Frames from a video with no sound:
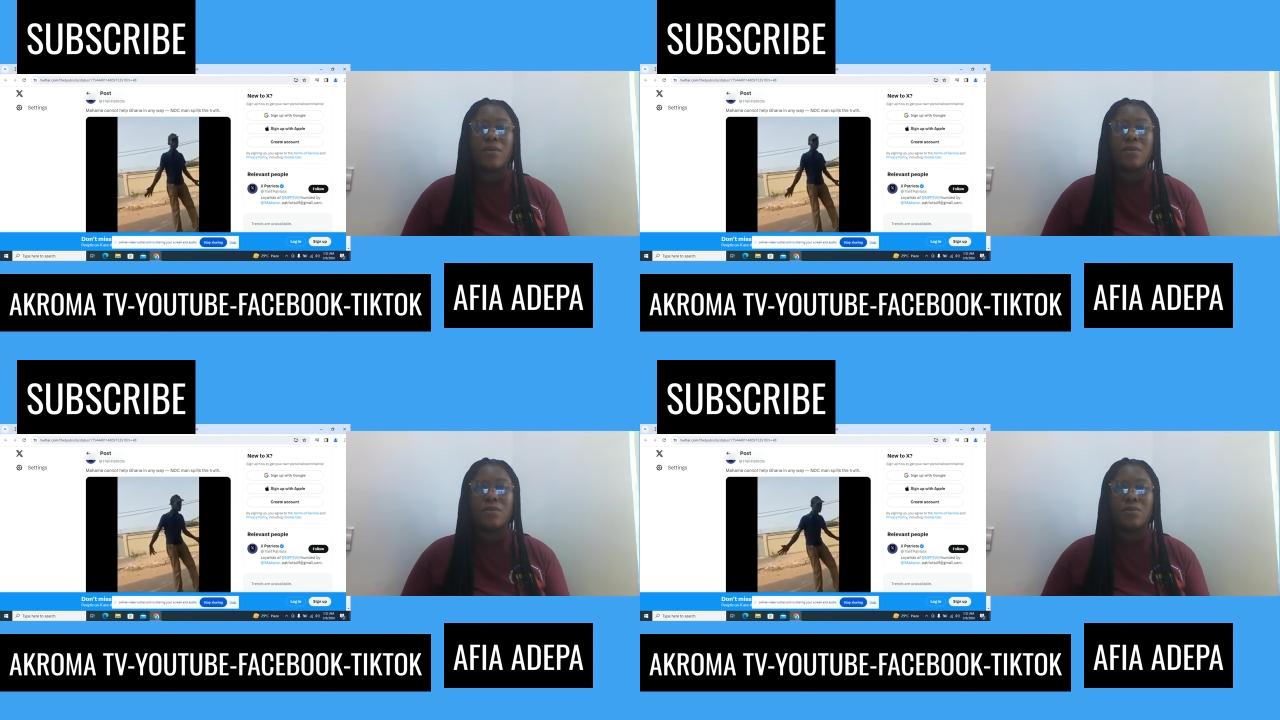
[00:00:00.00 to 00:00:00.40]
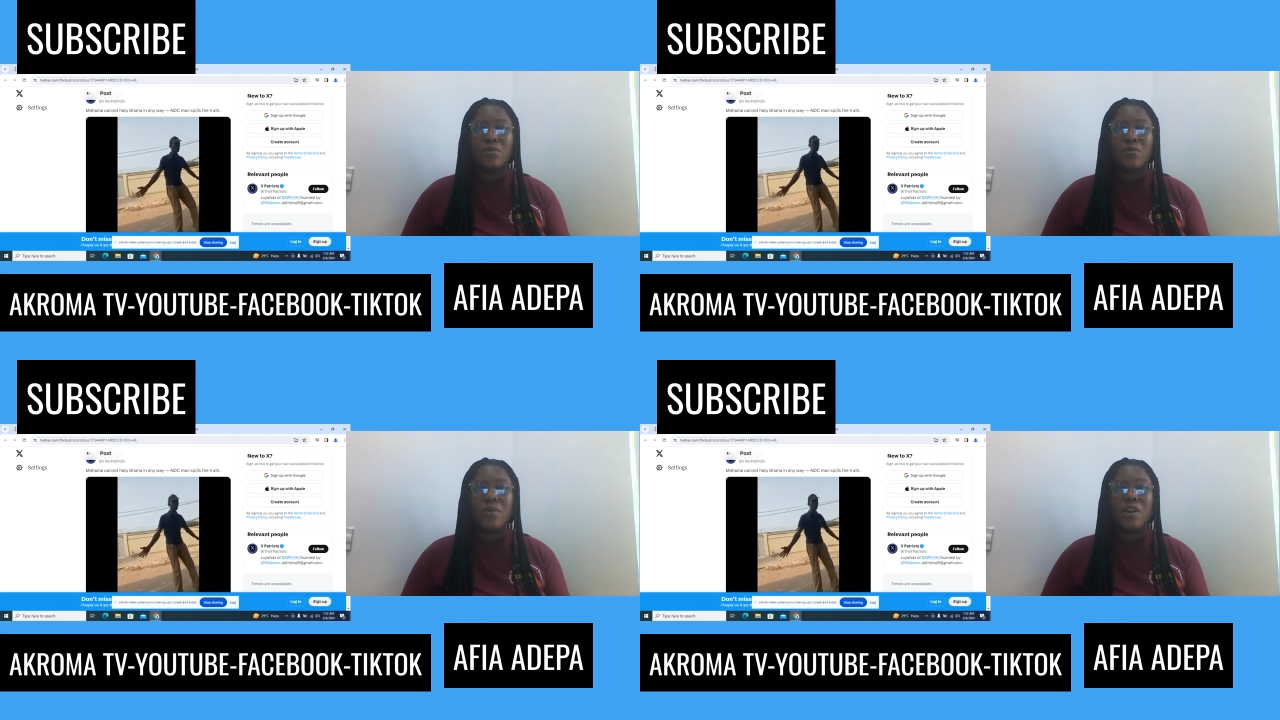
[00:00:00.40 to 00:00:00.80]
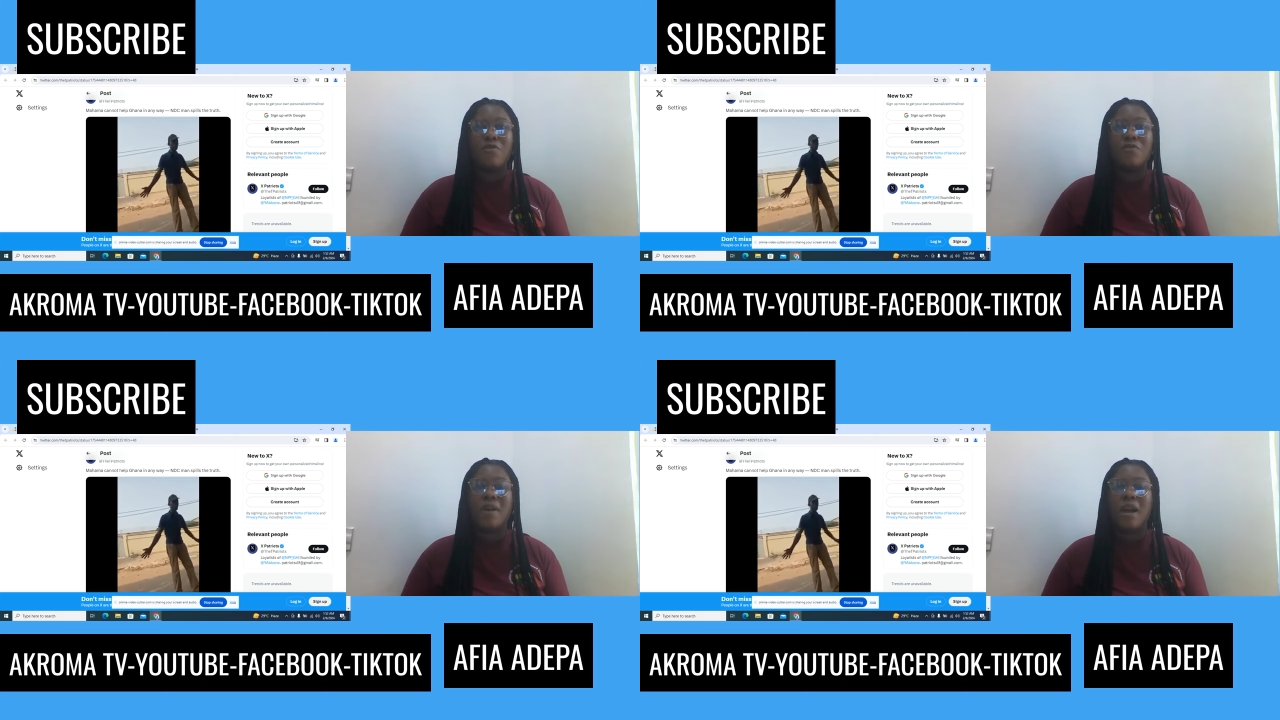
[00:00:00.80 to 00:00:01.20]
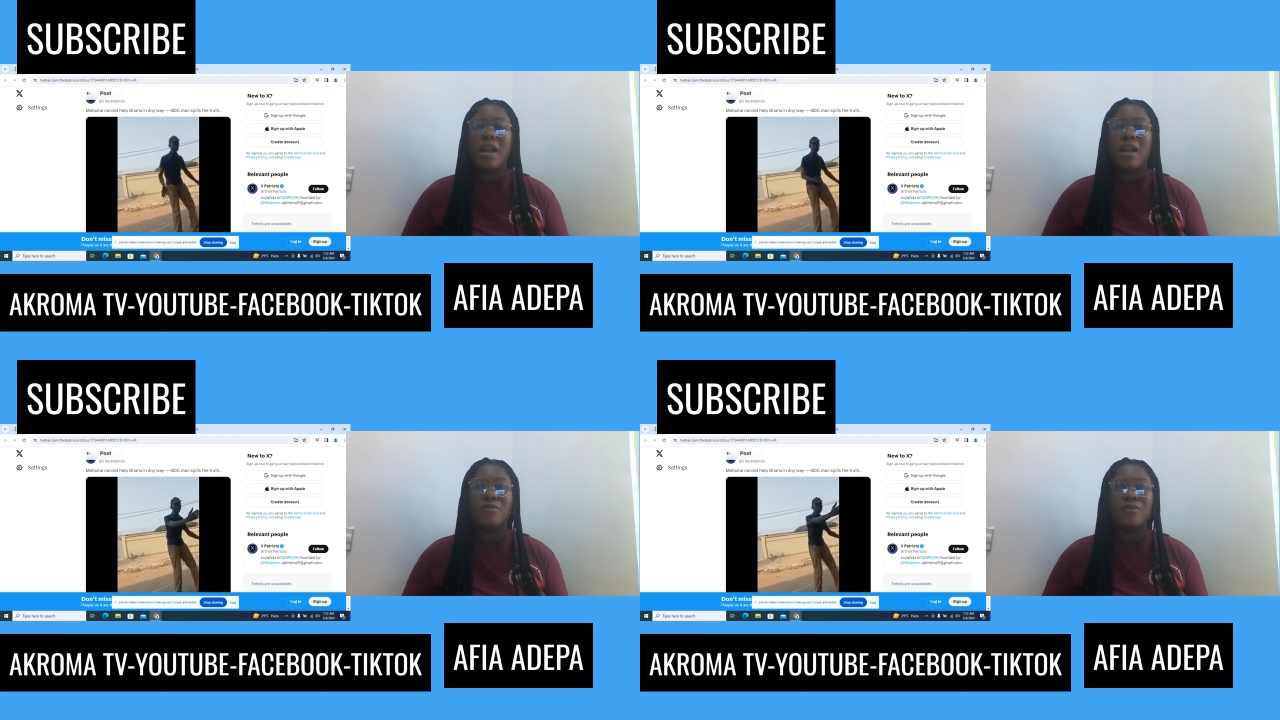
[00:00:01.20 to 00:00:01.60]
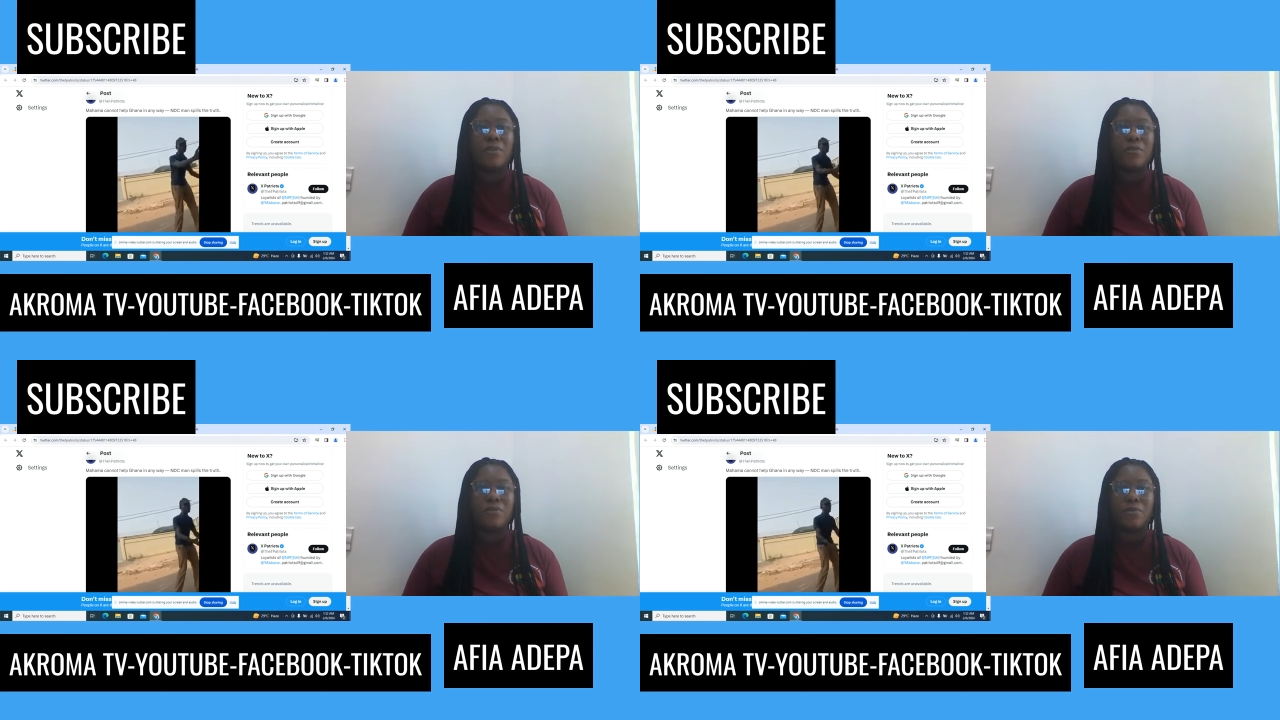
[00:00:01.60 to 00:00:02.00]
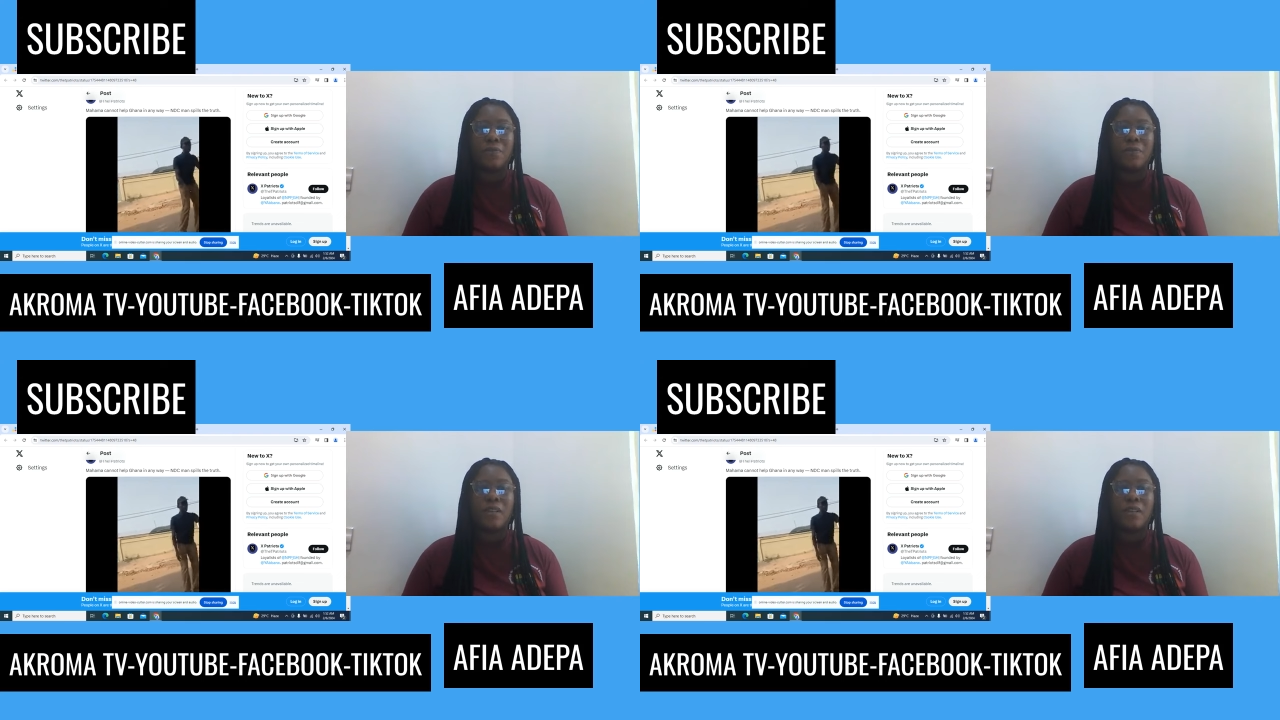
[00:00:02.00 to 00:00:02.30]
or sue, in you my a tribunal,